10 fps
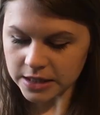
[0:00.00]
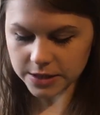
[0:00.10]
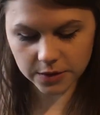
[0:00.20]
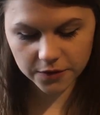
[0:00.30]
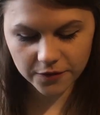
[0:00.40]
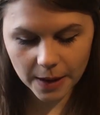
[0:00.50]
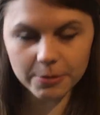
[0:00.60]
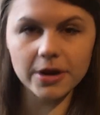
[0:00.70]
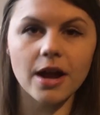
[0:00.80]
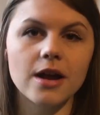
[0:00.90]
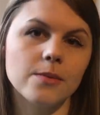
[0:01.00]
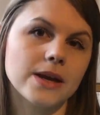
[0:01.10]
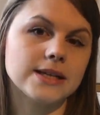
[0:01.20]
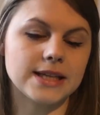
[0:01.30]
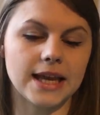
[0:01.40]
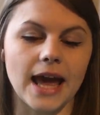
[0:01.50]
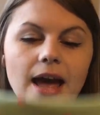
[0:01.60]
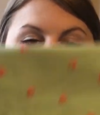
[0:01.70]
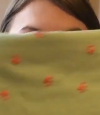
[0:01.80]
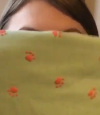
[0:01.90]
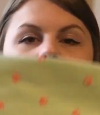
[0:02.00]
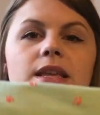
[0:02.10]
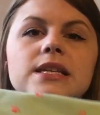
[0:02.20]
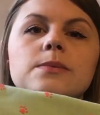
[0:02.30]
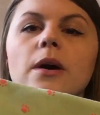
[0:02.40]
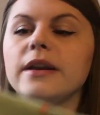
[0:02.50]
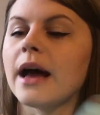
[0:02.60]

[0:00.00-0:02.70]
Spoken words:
So the fabric I went to get was this one.